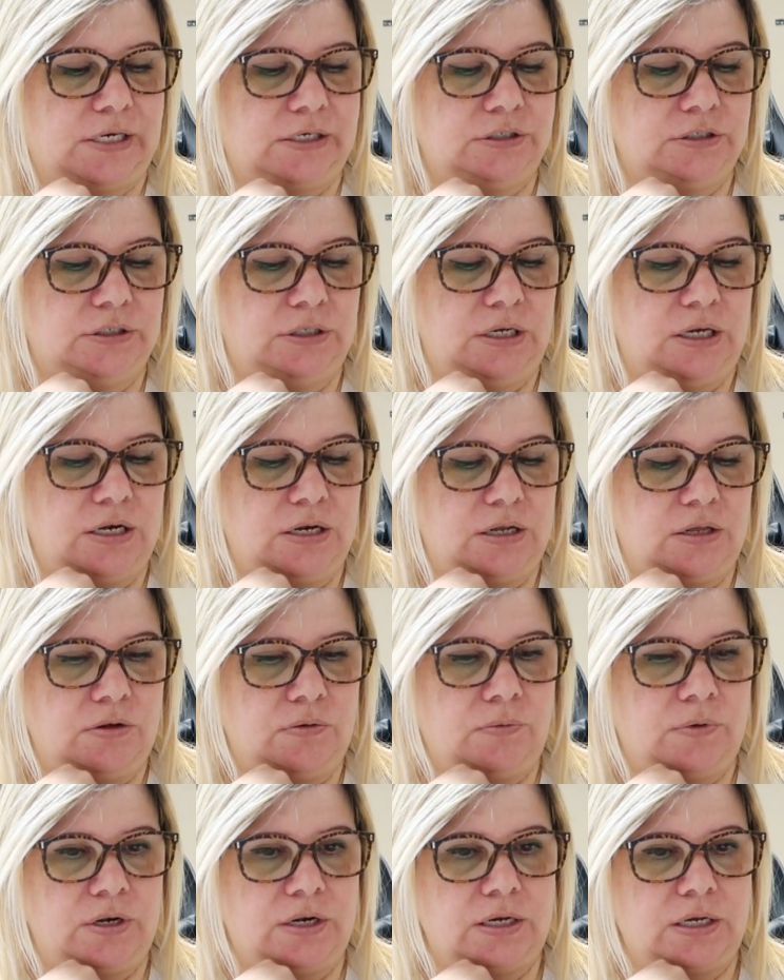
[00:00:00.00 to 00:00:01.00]
actually
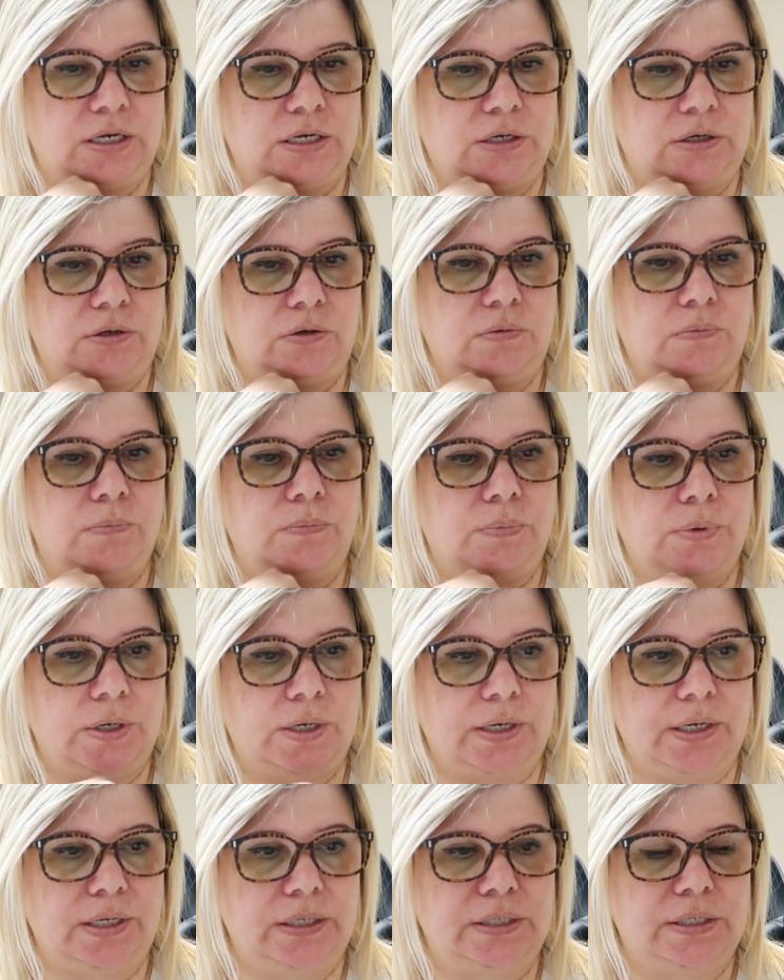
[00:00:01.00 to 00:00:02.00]
another one I gotta do,
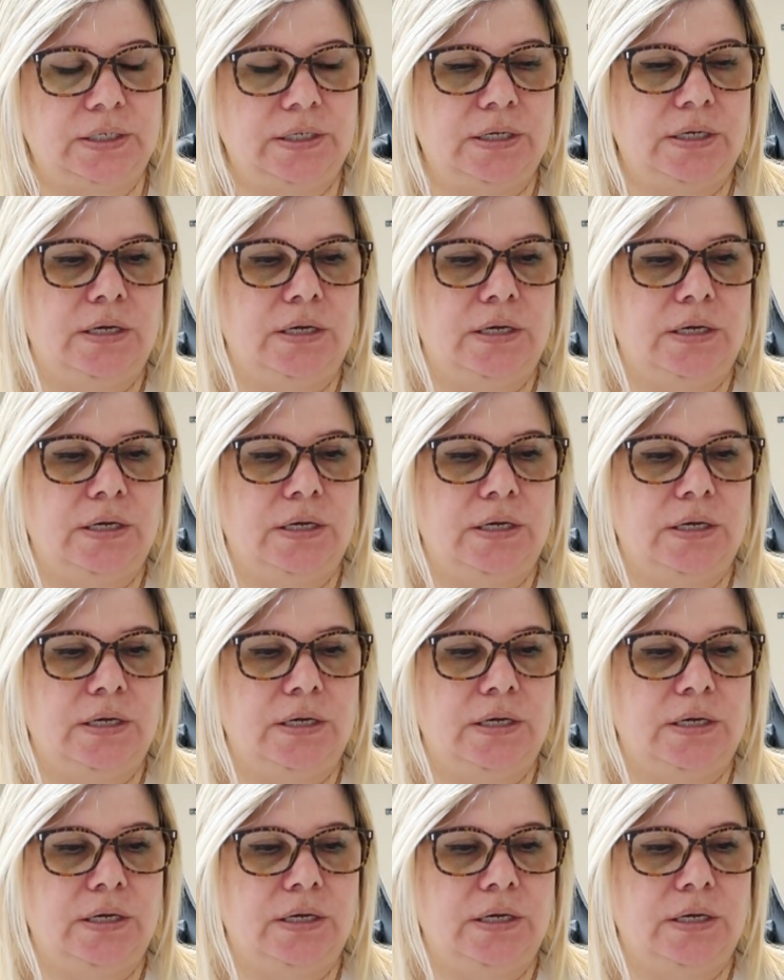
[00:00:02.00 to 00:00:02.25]
but